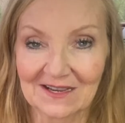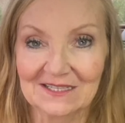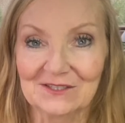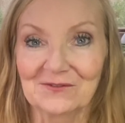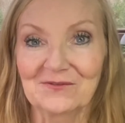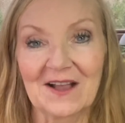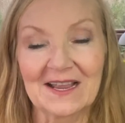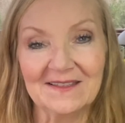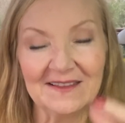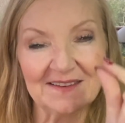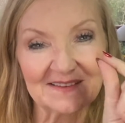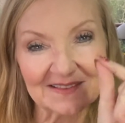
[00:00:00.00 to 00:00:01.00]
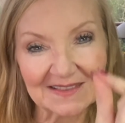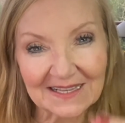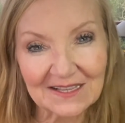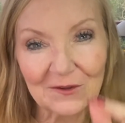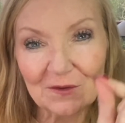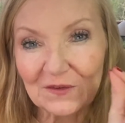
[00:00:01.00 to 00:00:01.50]
to find these
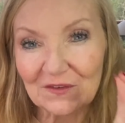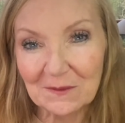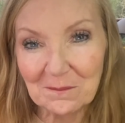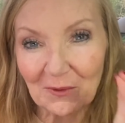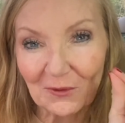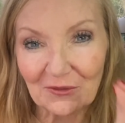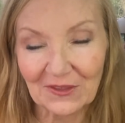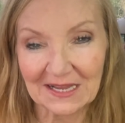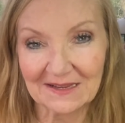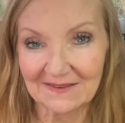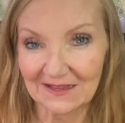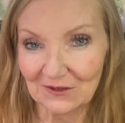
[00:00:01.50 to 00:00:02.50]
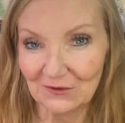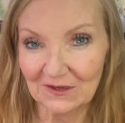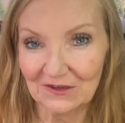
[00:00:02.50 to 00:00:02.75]
little simple things that you can